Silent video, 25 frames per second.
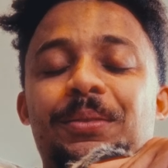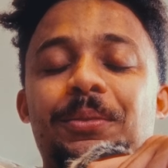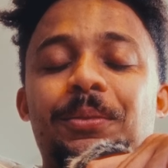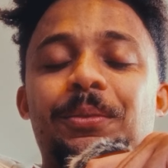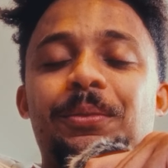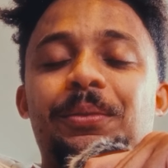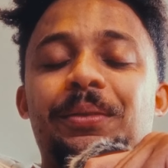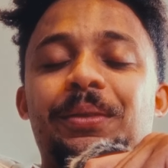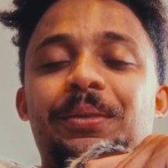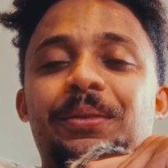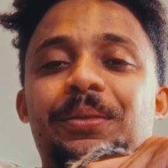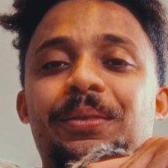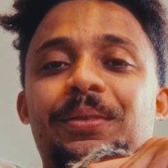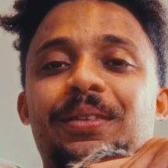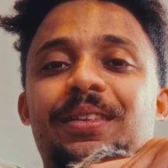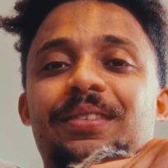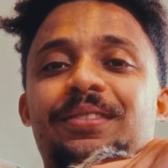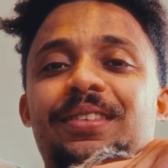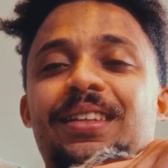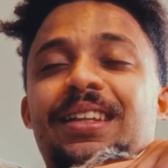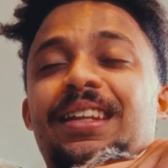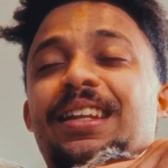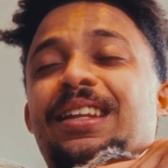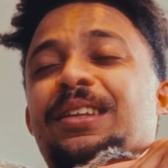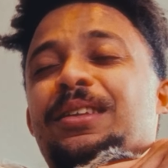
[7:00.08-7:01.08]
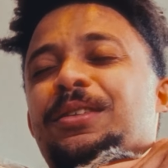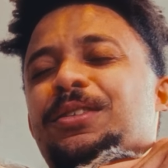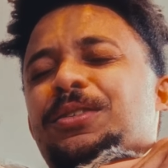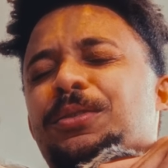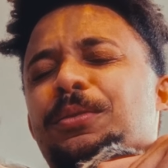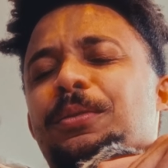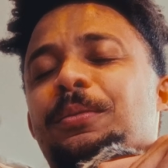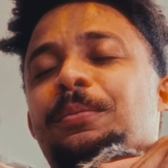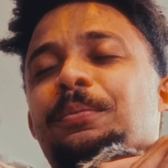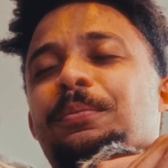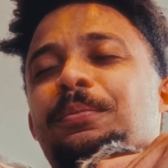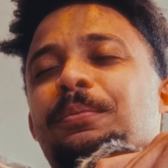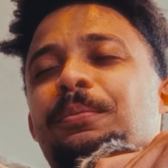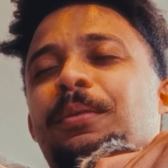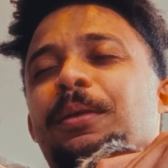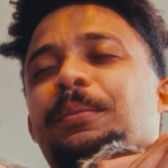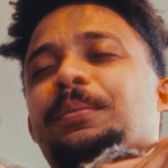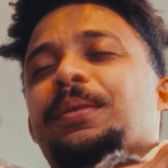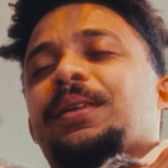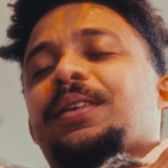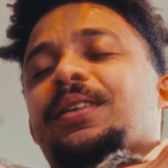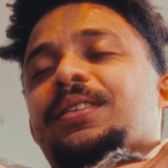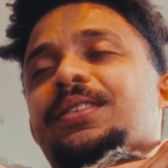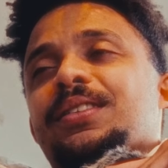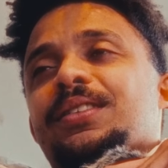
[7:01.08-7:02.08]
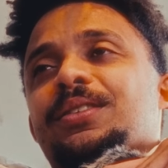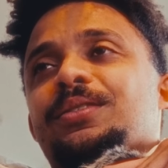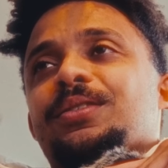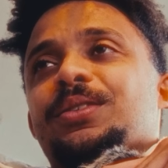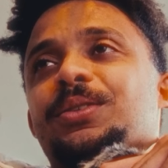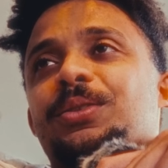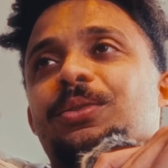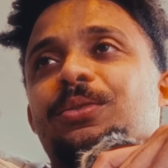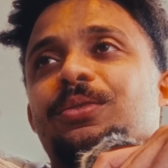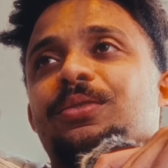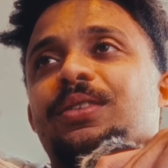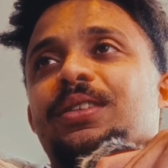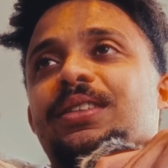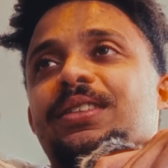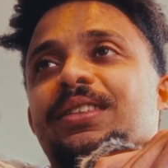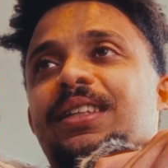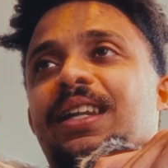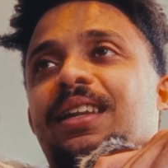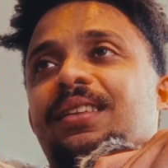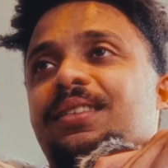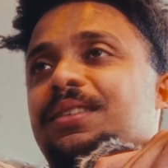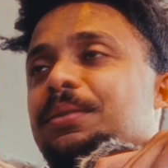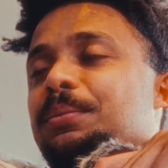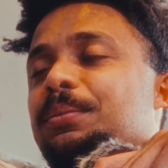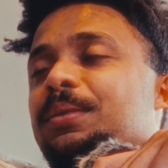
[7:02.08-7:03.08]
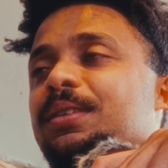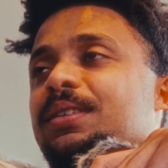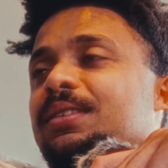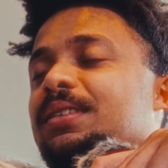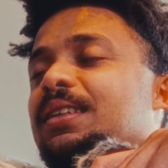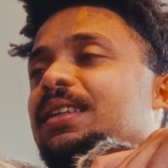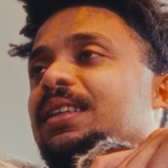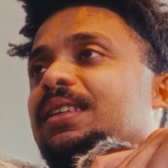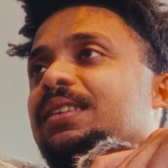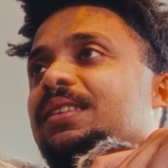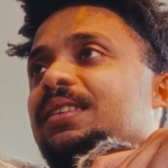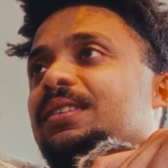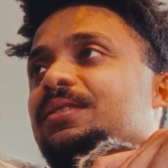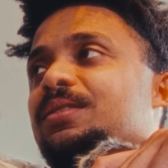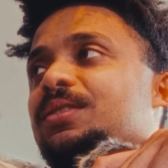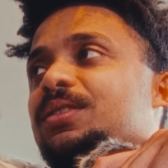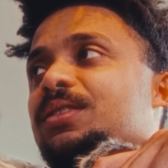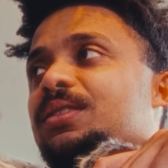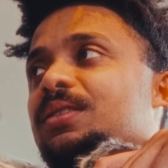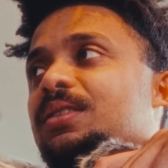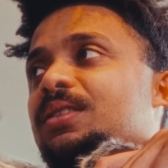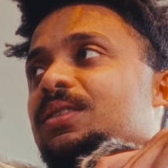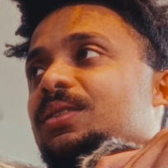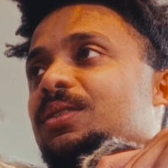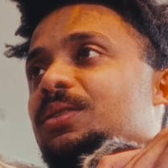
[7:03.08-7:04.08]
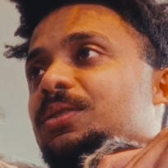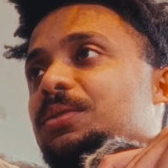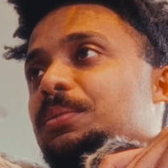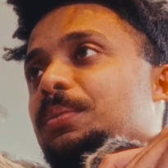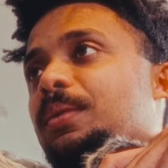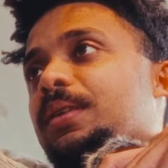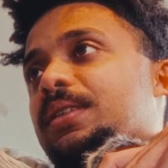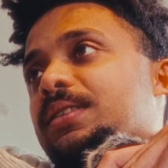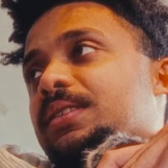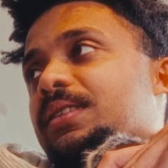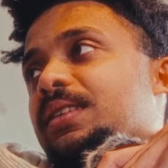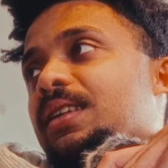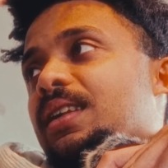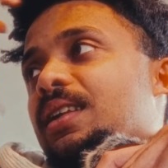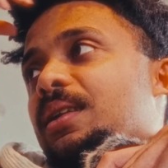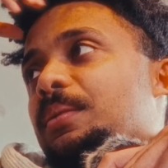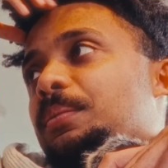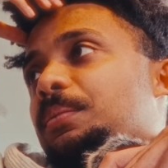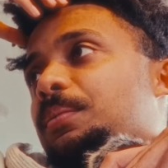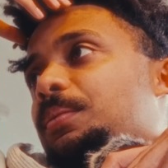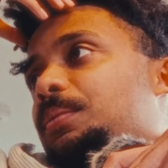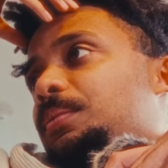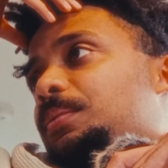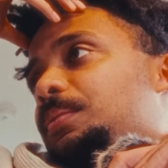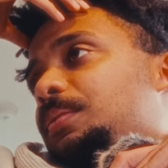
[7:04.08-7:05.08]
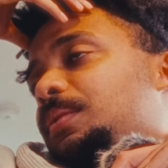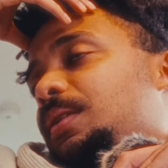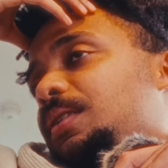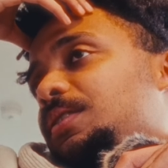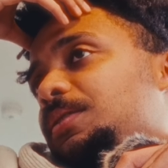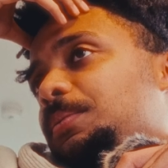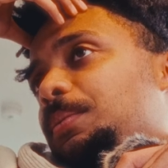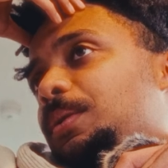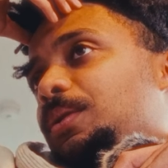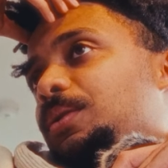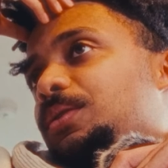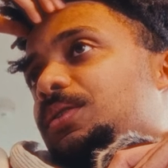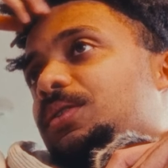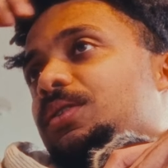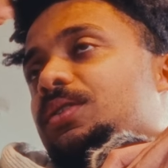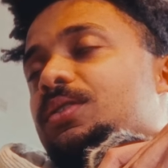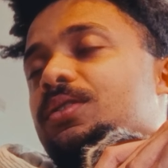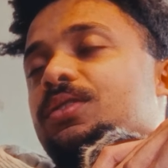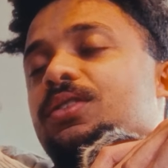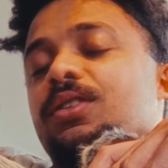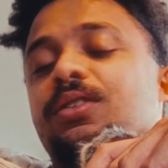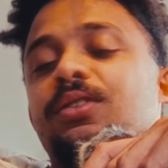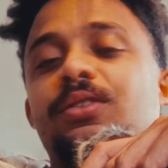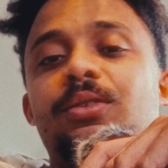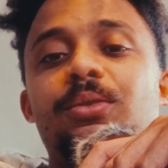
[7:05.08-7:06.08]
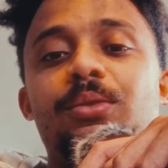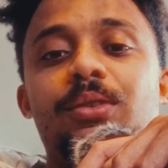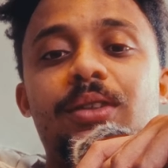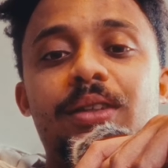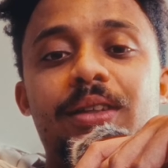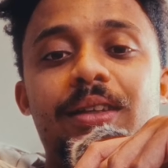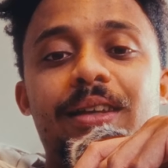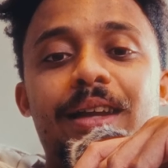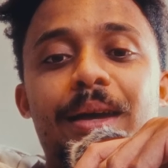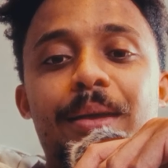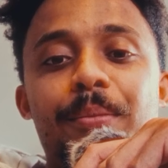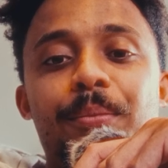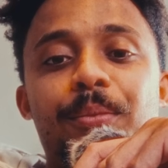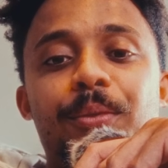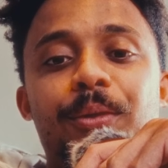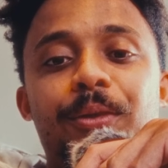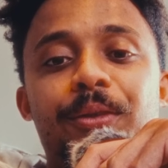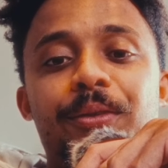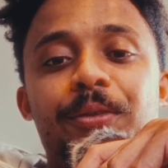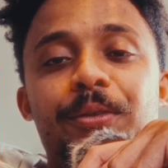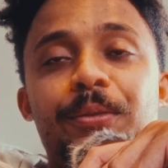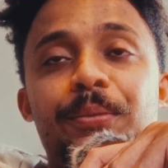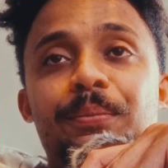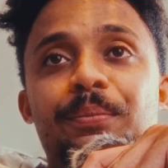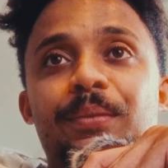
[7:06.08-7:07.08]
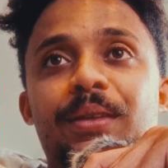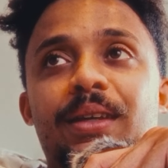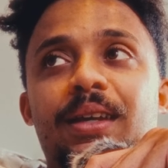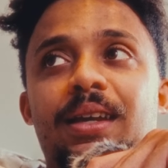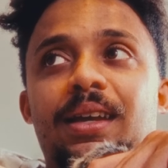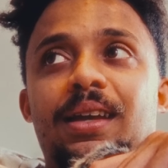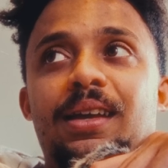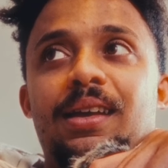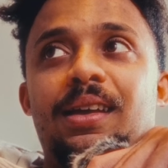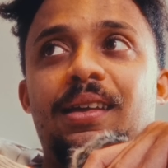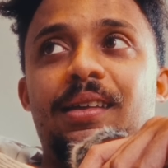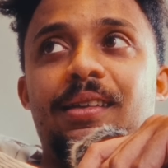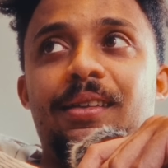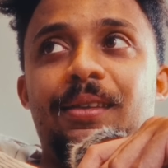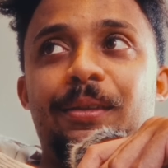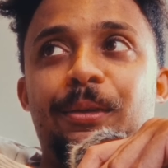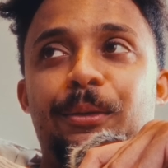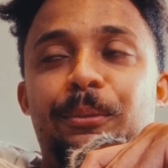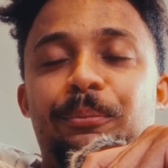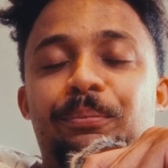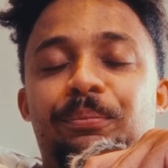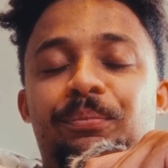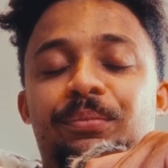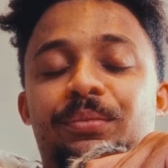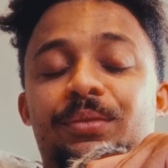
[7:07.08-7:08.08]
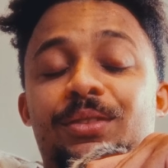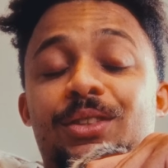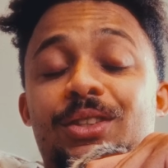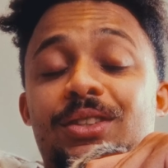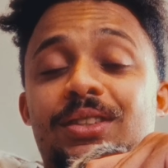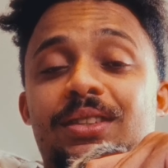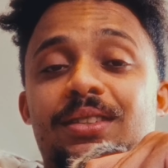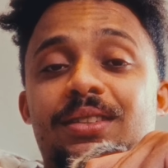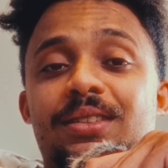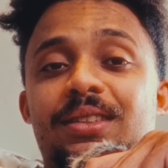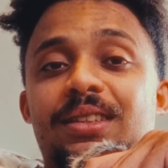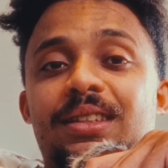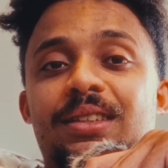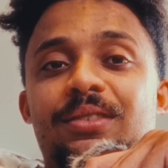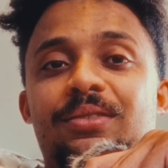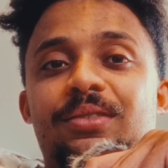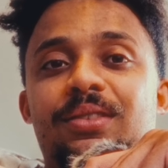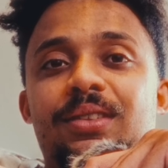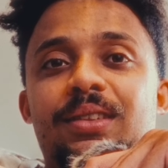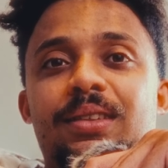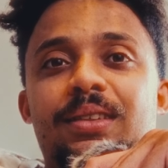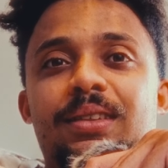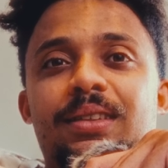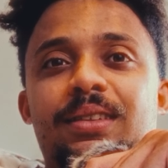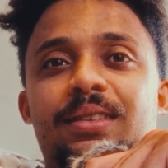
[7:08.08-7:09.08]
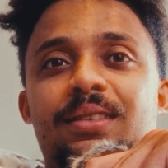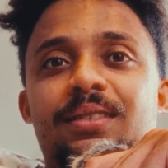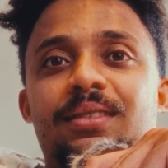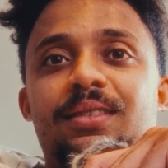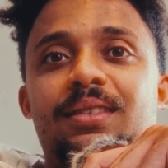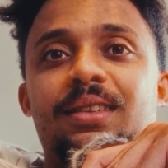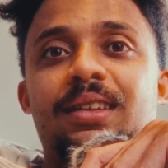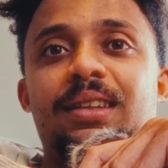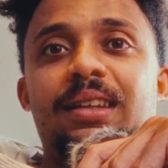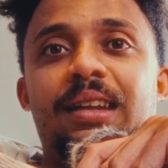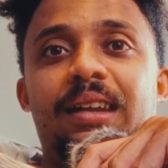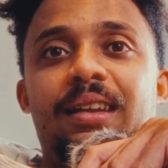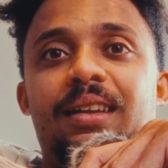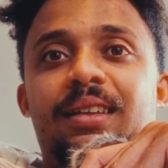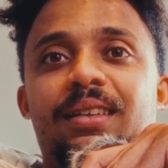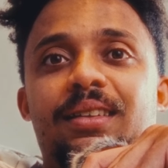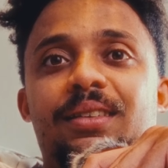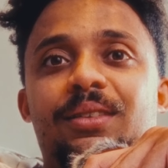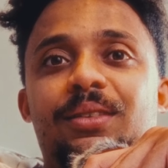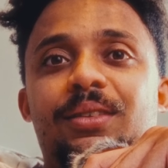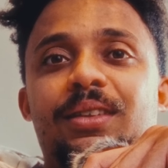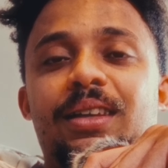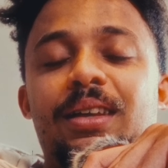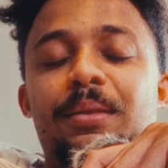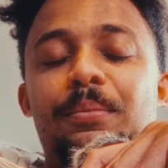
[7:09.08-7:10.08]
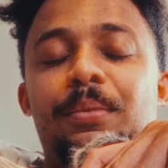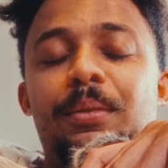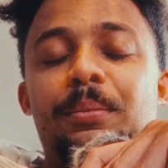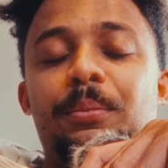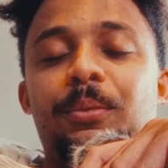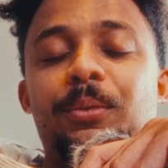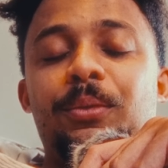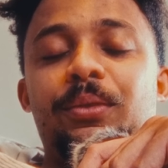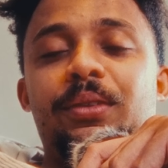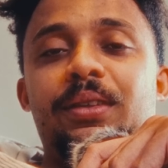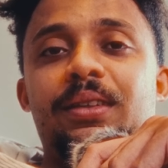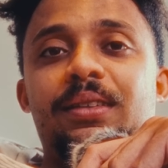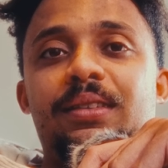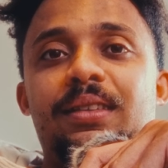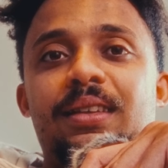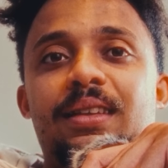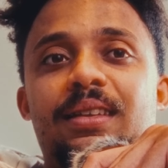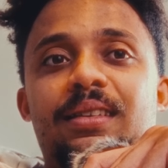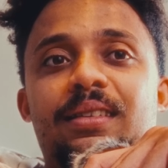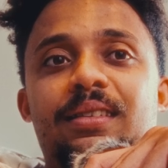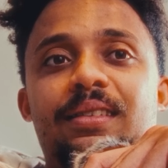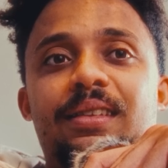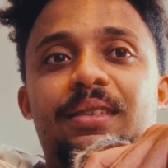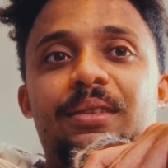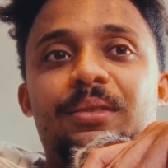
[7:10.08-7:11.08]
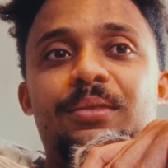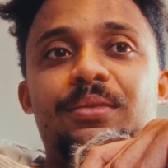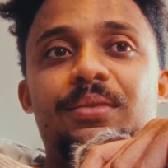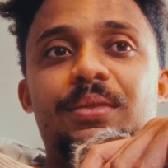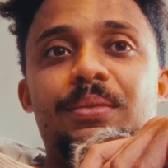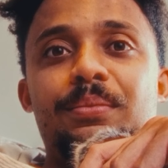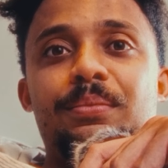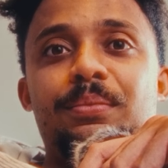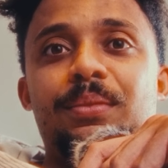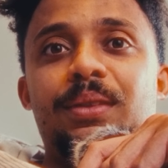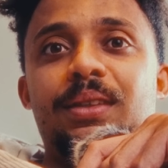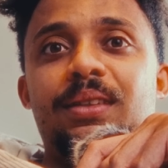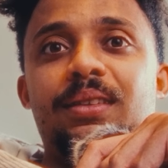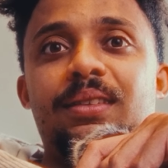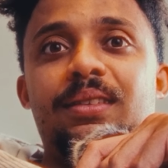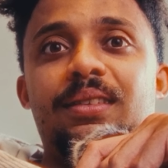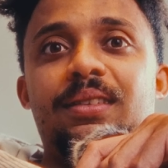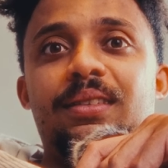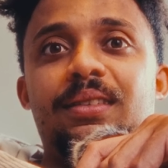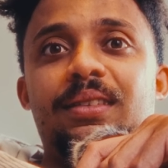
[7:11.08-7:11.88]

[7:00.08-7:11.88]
all in all, it might be nice to sort of rescan some of these negatives using my setup as opposed to just using the lab ones, just to see if you get a bit more detail out of them, and